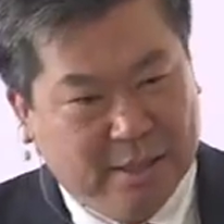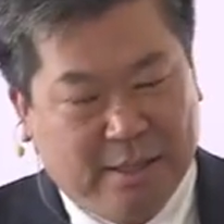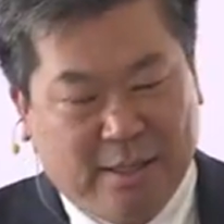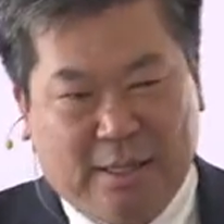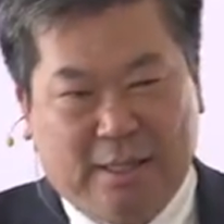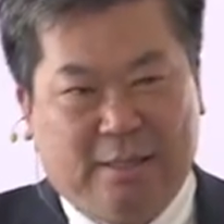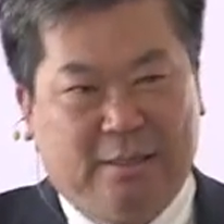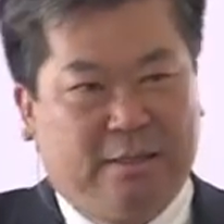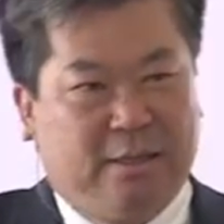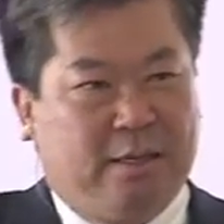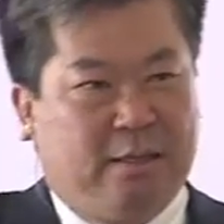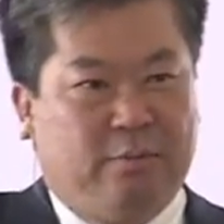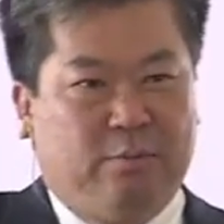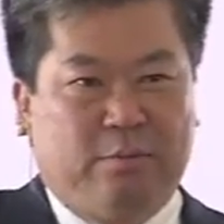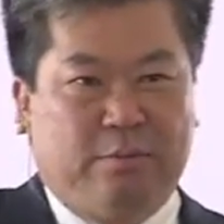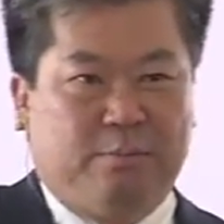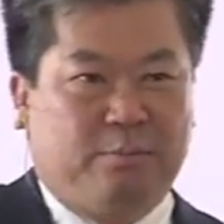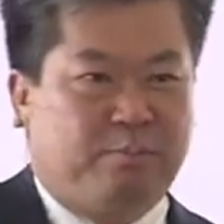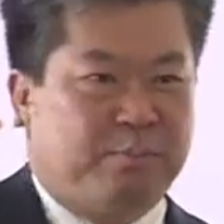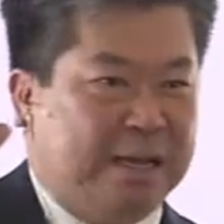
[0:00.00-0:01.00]
and, and
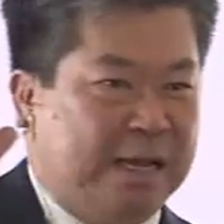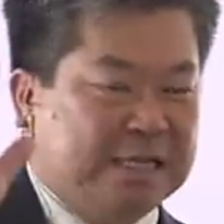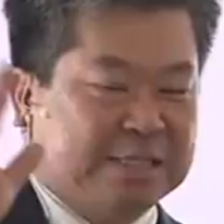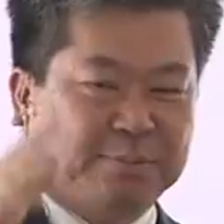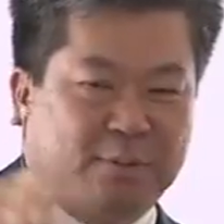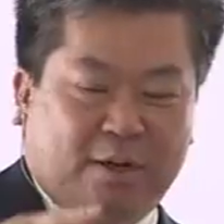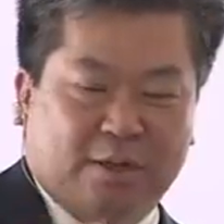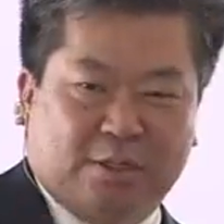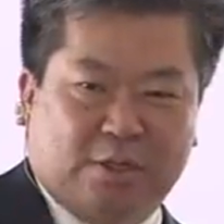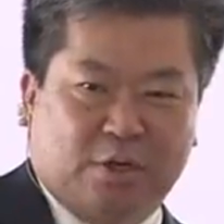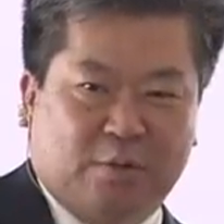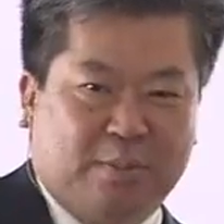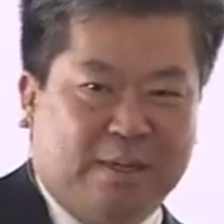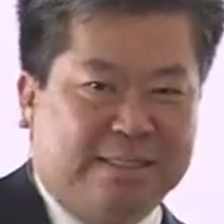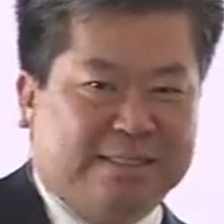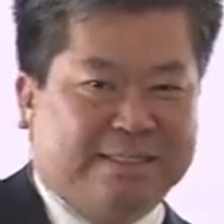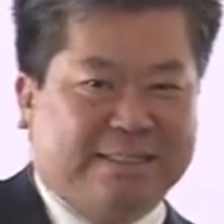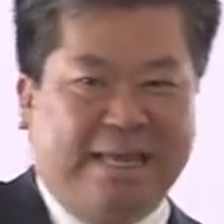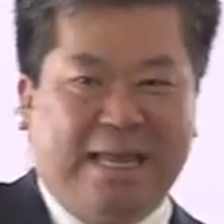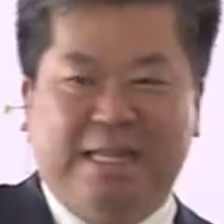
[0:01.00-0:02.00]
baseball
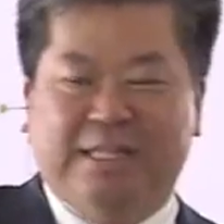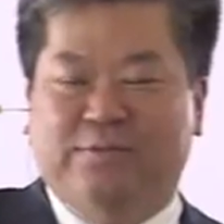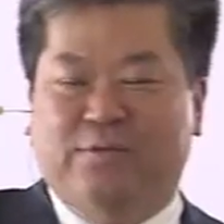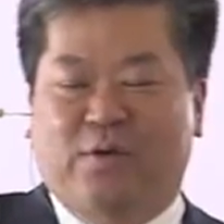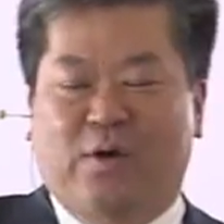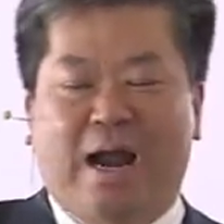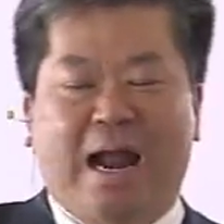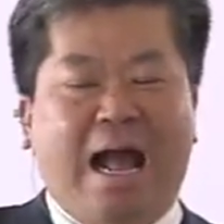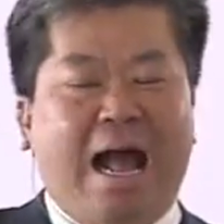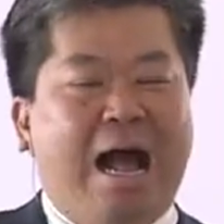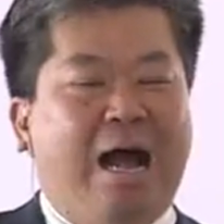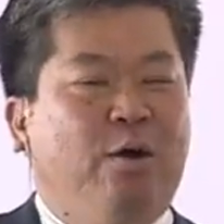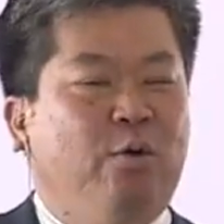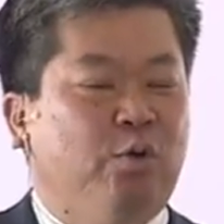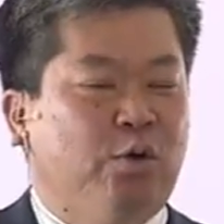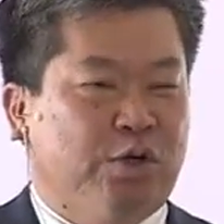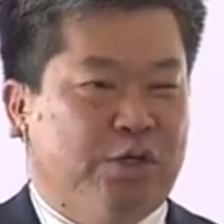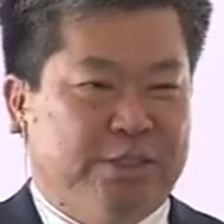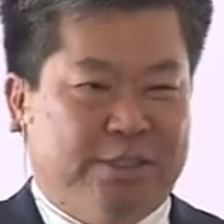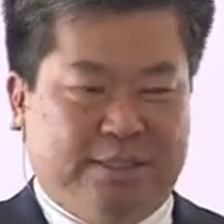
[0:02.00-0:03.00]
tournaments takes for
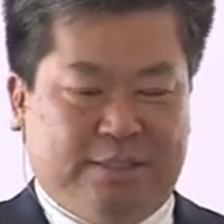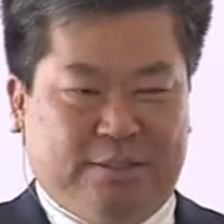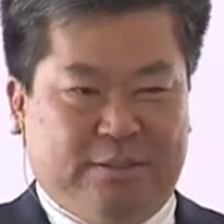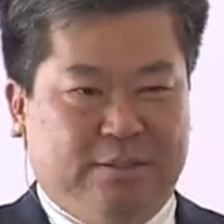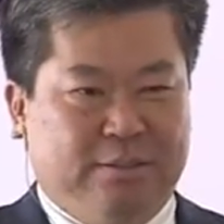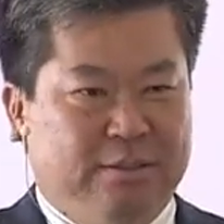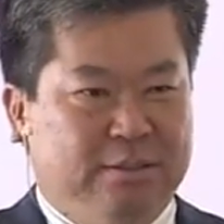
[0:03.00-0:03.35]
hours.